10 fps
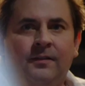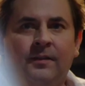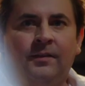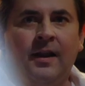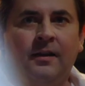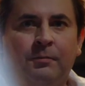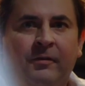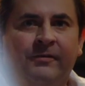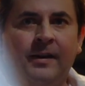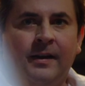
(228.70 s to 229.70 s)
designed to
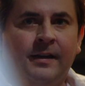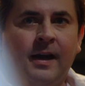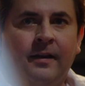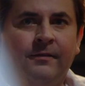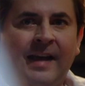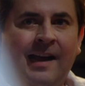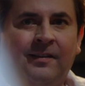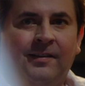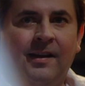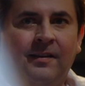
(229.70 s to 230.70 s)
prevent any kind of
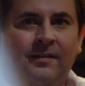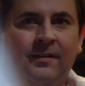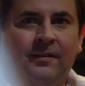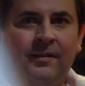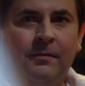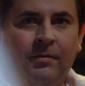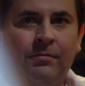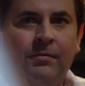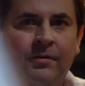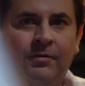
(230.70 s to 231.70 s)
access except through the